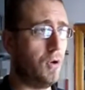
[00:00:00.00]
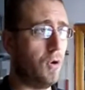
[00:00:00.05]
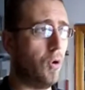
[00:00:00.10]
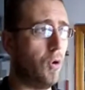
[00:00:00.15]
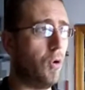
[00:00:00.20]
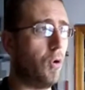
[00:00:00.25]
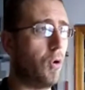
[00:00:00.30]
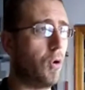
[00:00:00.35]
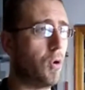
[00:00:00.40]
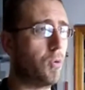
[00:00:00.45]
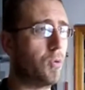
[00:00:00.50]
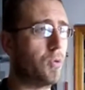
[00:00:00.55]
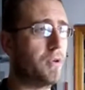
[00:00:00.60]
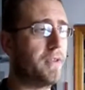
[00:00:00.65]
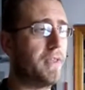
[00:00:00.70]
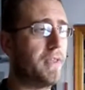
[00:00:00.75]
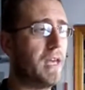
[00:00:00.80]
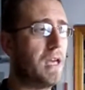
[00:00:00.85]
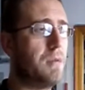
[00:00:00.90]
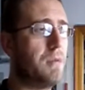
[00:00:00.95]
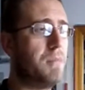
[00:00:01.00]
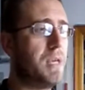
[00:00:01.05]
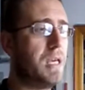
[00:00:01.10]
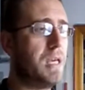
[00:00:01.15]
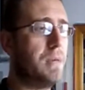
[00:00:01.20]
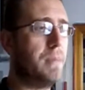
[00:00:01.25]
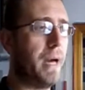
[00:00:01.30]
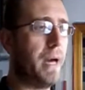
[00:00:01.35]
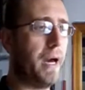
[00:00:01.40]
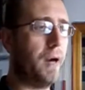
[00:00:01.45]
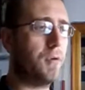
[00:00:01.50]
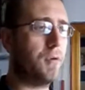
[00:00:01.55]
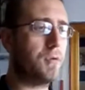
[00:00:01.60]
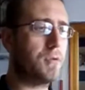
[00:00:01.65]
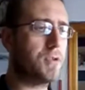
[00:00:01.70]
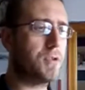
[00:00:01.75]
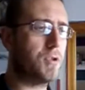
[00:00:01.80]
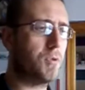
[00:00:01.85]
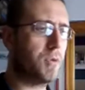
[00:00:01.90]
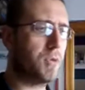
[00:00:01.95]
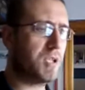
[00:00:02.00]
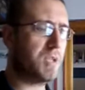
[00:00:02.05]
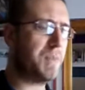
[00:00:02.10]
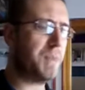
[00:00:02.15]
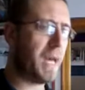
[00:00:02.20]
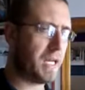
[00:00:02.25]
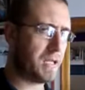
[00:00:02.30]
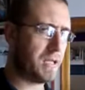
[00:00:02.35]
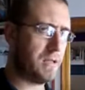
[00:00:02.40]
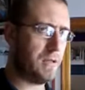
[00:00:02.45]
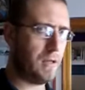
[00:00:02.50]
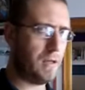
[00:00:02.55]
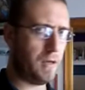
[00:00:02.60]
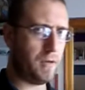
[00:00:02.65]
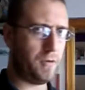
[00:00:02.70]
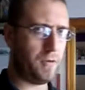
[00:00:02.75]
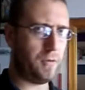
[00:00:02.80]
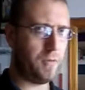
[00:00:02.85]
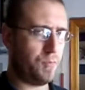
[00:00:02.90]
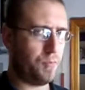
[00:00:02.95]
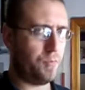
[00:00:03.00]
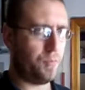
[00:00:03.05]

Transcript: Or would they be bound to respect the other